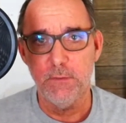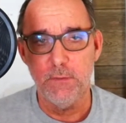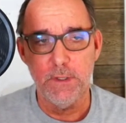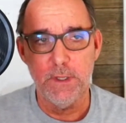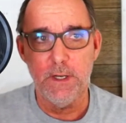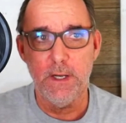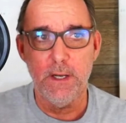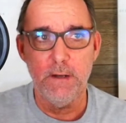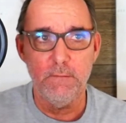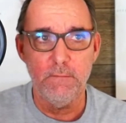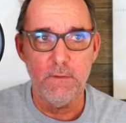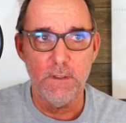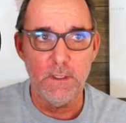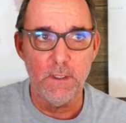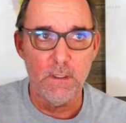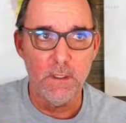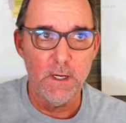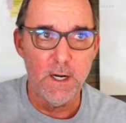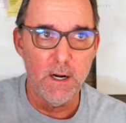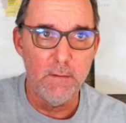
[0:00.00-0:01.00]
Whether they
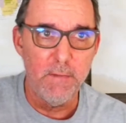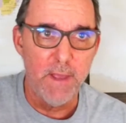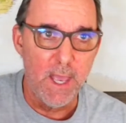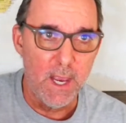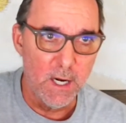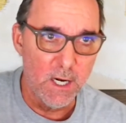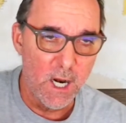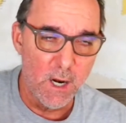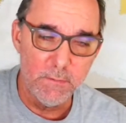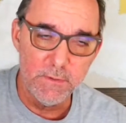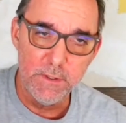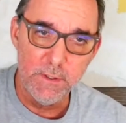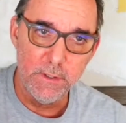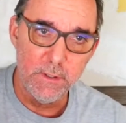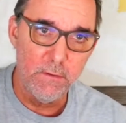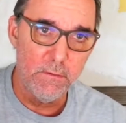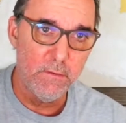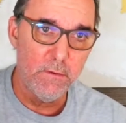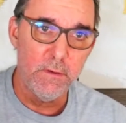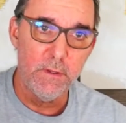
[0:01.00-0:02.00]
declare bankruptcy and
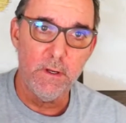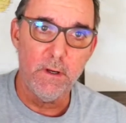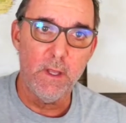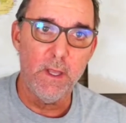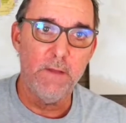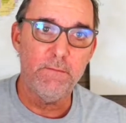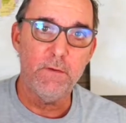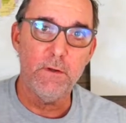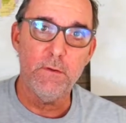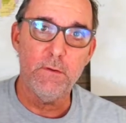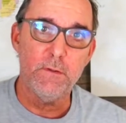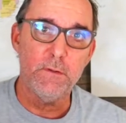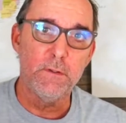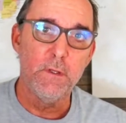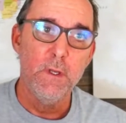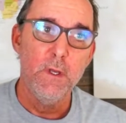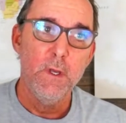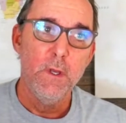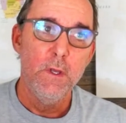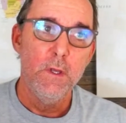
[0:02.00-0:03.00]
go through there, all I have to do is
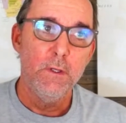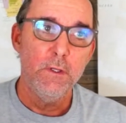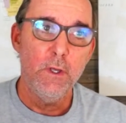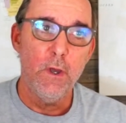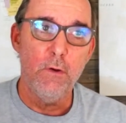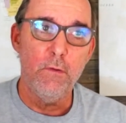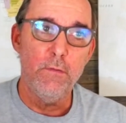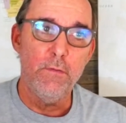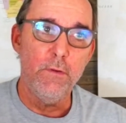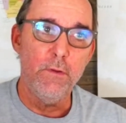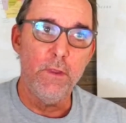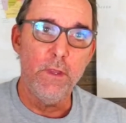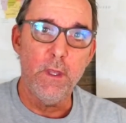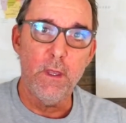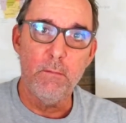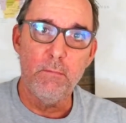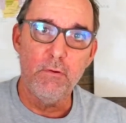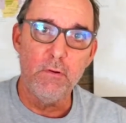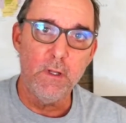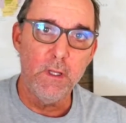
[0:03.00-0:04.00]
go through
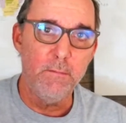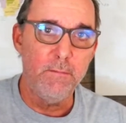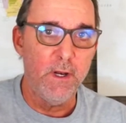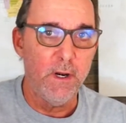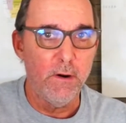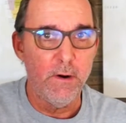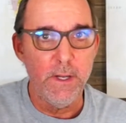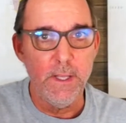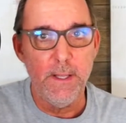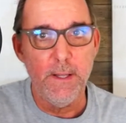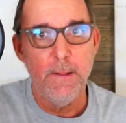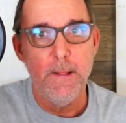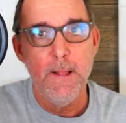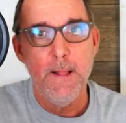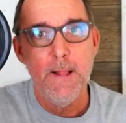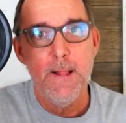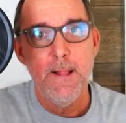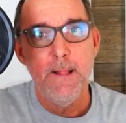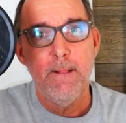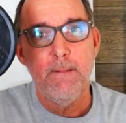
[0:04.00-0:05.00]
the preliminary
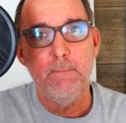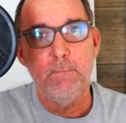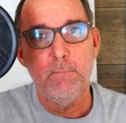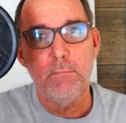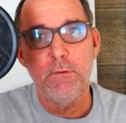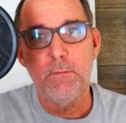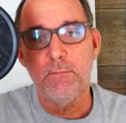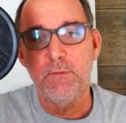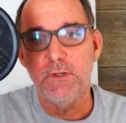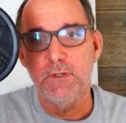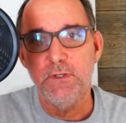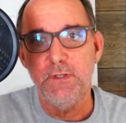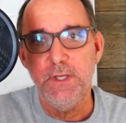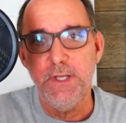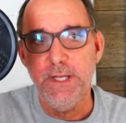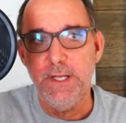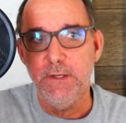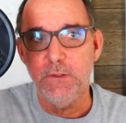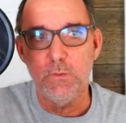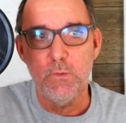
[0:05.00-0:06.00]

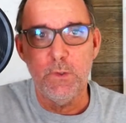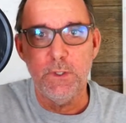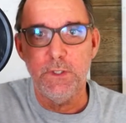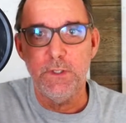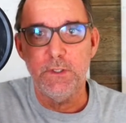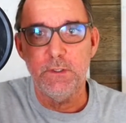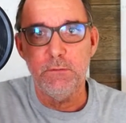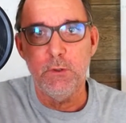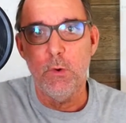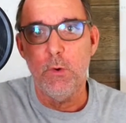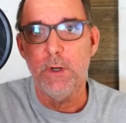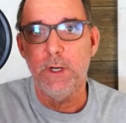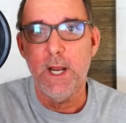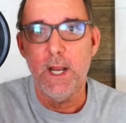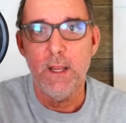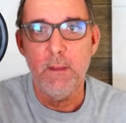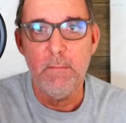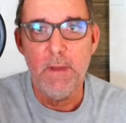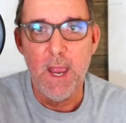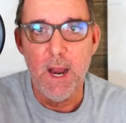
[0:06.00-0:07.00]
proceedings, which is going
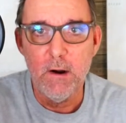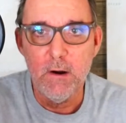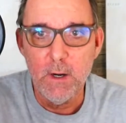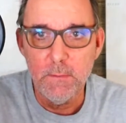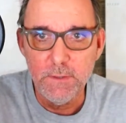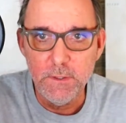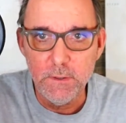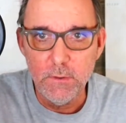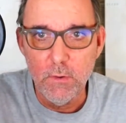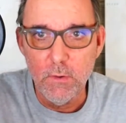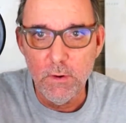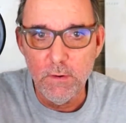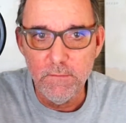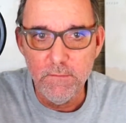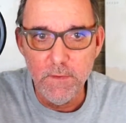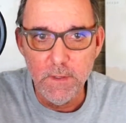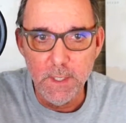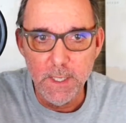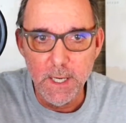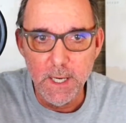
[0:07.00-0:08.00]
down to the bankruptcy court,
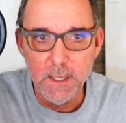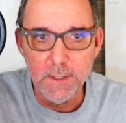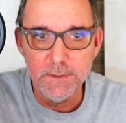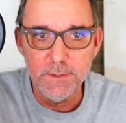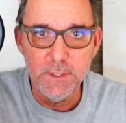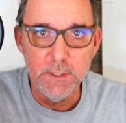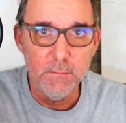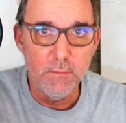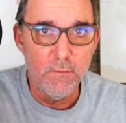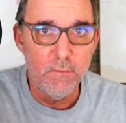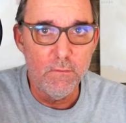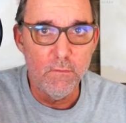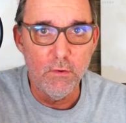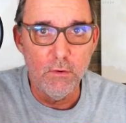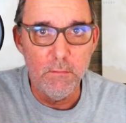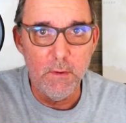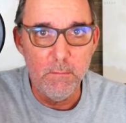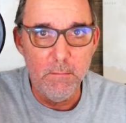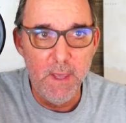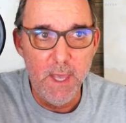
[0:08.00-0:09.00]
filling out a simple
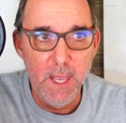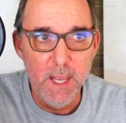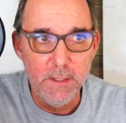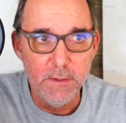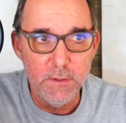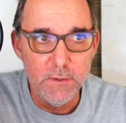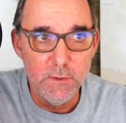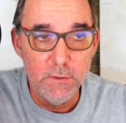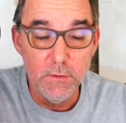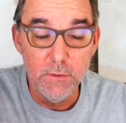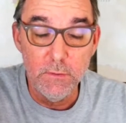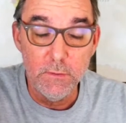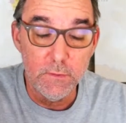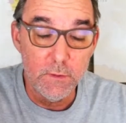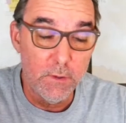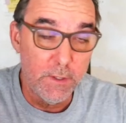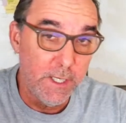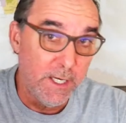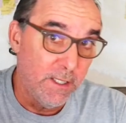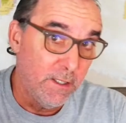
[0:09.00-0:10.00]
form, and paying the dues,
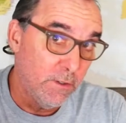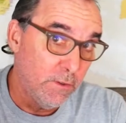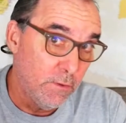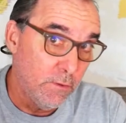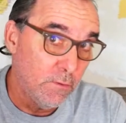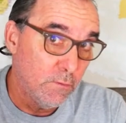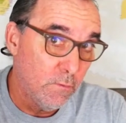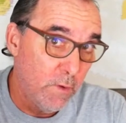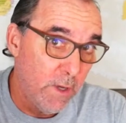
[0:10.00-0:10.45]
or getting the dues